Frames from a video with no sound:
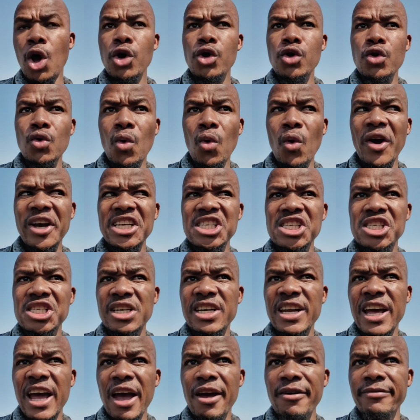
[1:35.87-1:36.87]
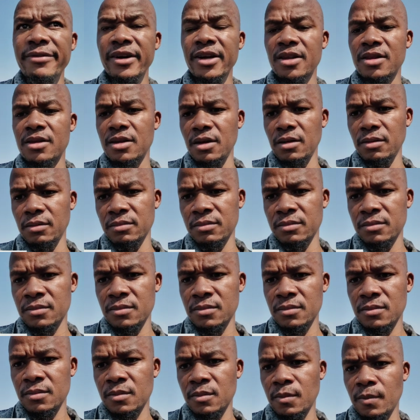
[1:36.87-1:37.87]
You question everything.
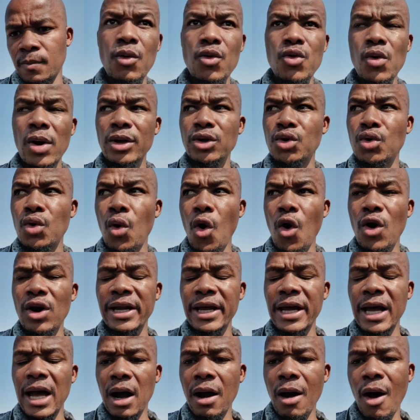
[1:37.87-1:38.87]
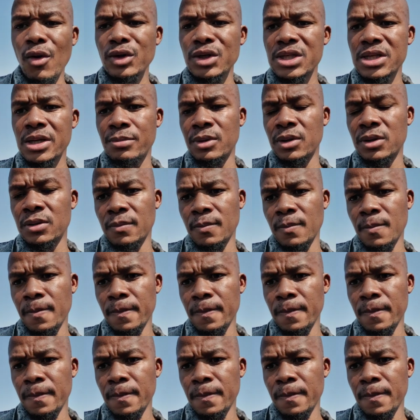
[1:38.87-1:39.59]
We want to hold them accountable.